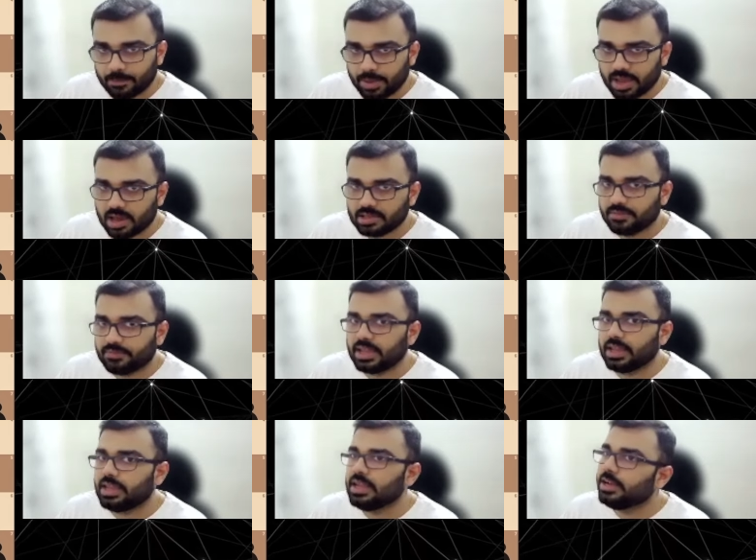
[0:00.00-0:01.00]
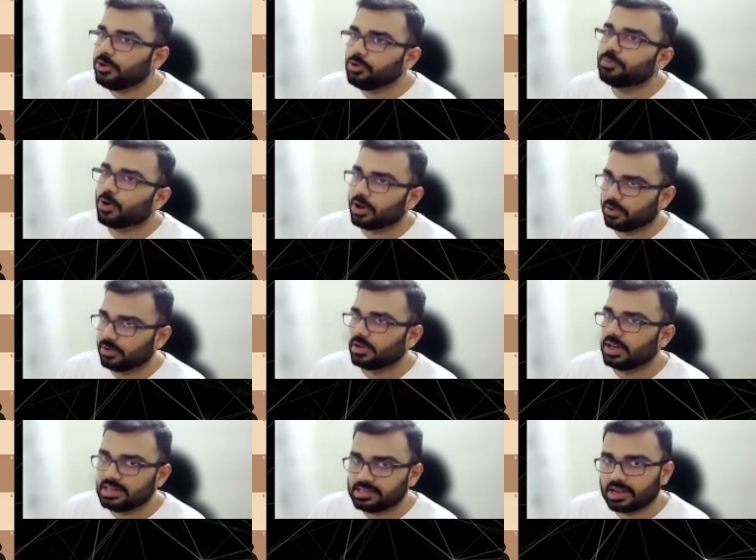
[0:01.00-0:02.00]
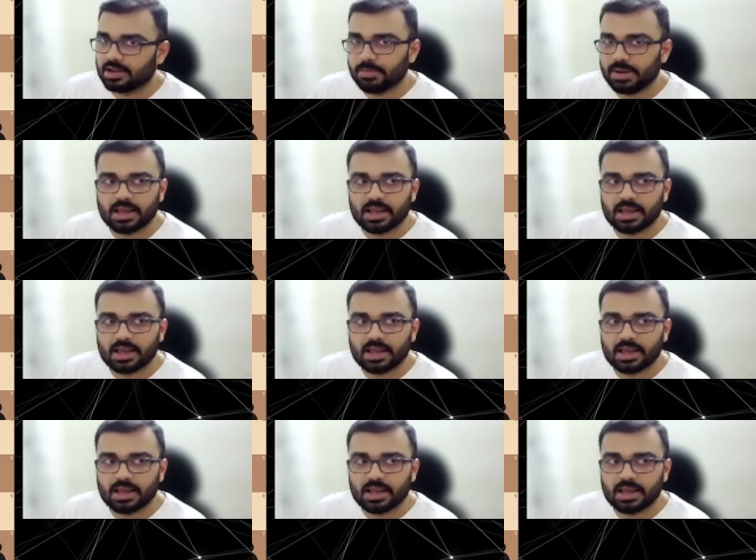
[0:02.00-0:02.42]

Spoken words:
Because of the e2 pawn is the complete